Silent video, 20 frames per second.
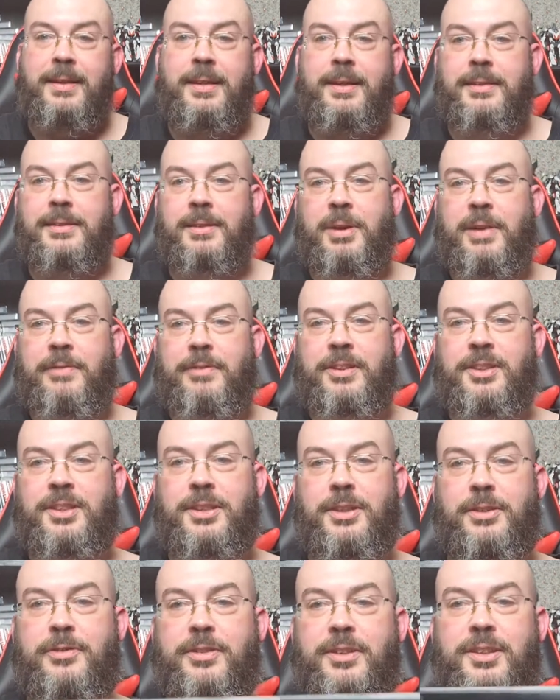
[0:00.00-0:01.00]
So we have a
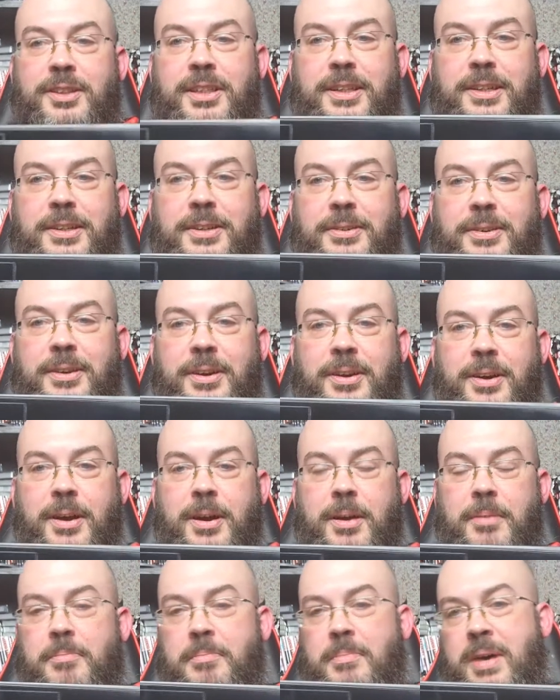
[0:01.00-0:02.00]
Silverstone
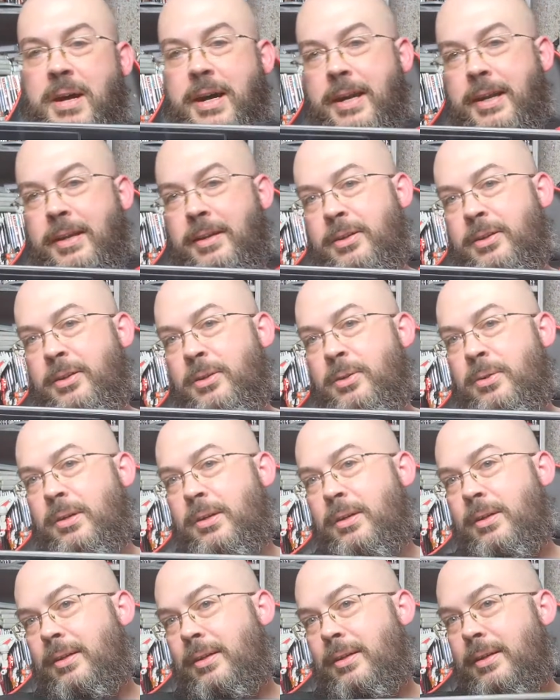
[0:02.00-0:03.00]
Milo.
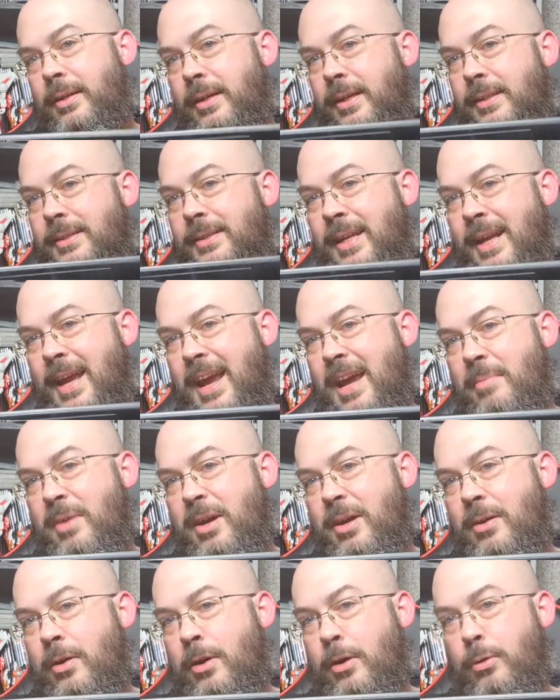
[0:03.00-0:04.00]
It's an
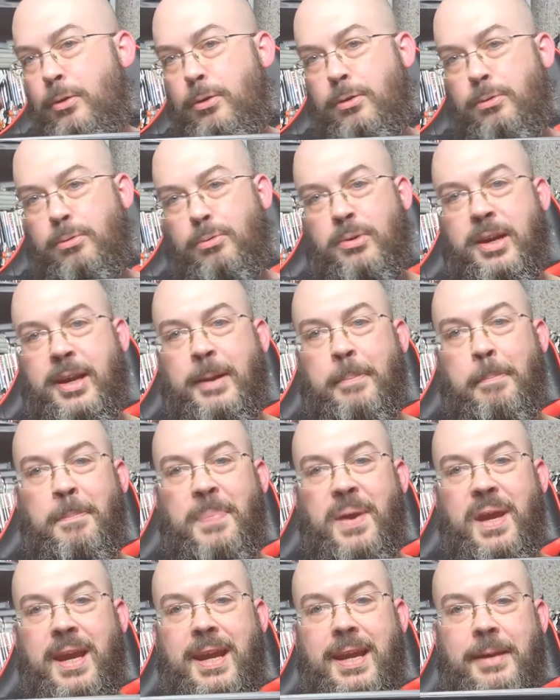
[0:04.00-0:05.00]

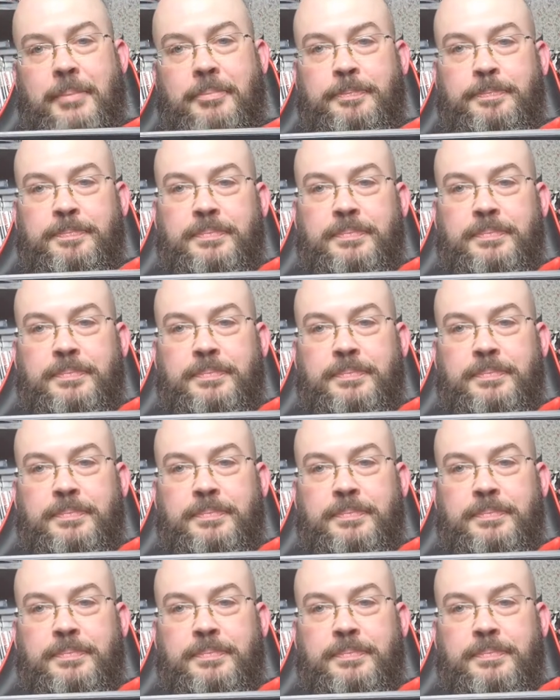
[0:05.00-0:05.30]
ML03B.